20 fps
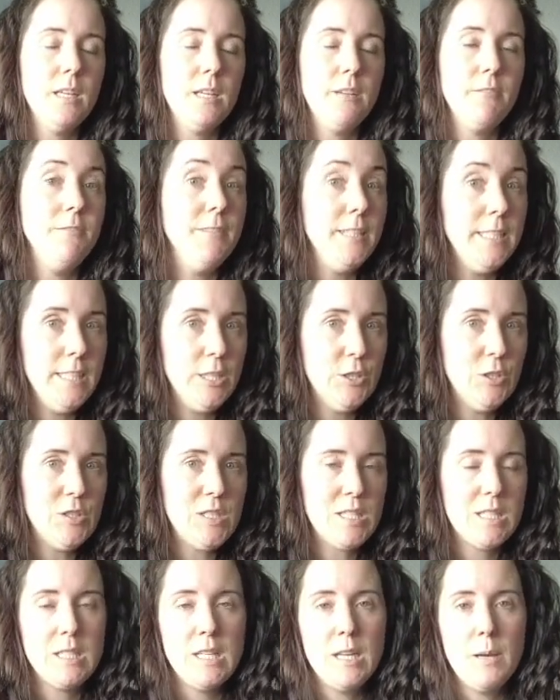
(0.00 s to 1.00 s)

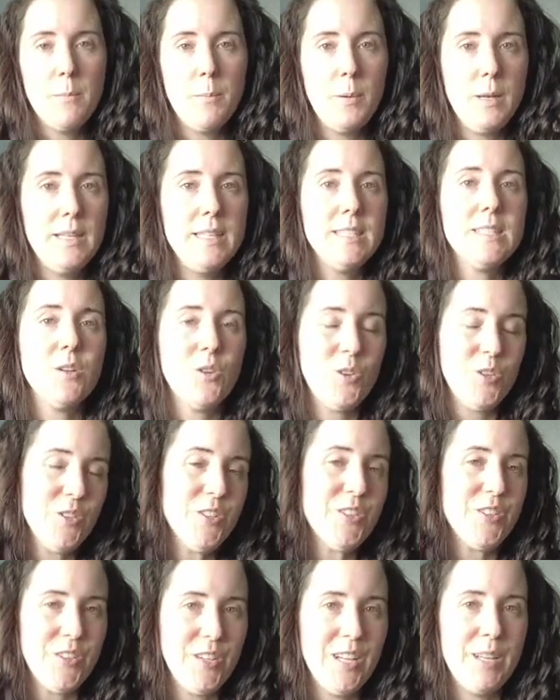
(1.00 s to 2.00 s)
videos, please
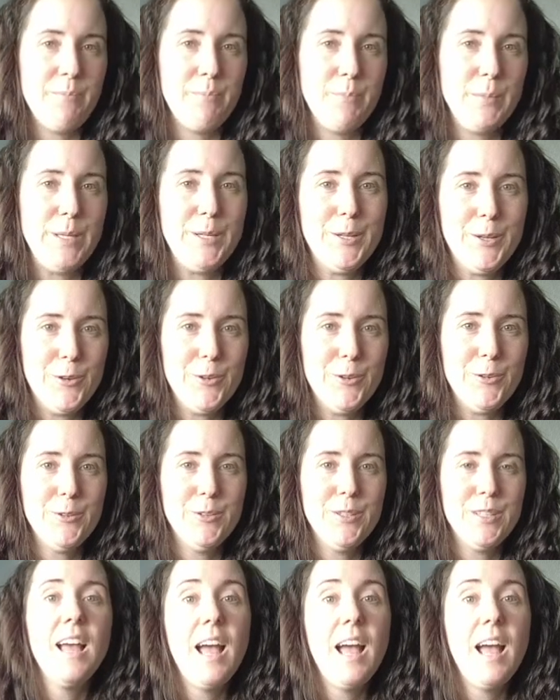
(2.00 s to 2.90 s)
also let me know.